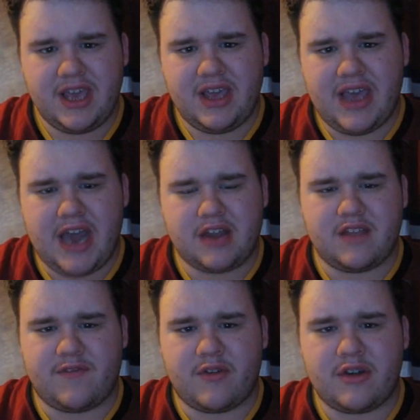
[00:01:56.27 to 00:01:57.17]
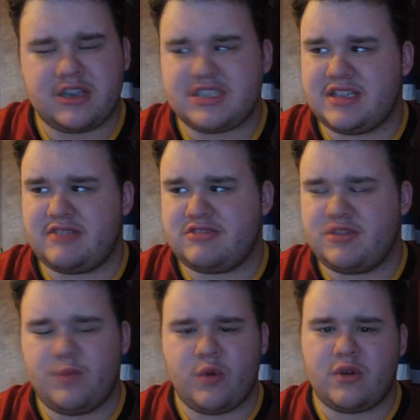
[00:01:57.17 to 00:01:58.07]
after the first, and there's
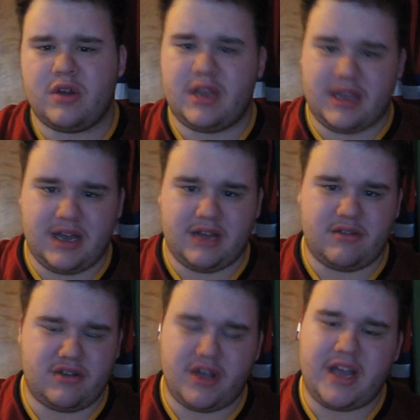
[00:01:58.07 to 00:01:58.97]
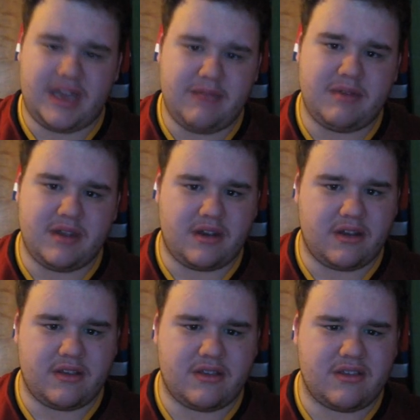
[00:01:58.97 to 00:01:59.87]
no more non-empty
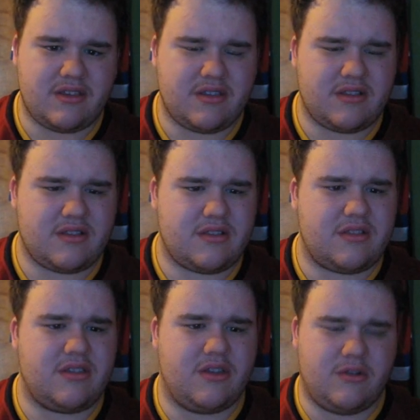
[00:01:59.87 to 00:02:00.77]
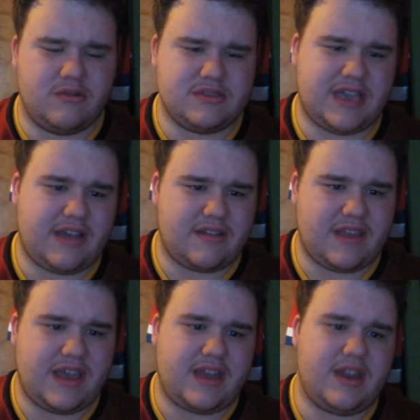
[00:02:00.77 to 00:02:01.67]
net goals after
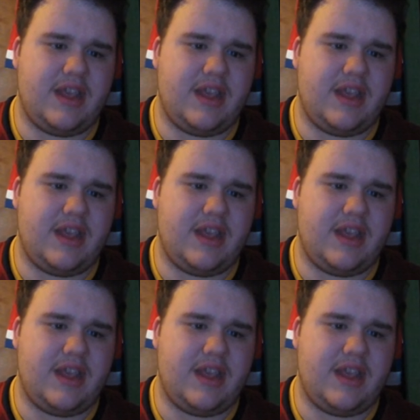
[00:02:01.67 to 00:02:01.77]
that.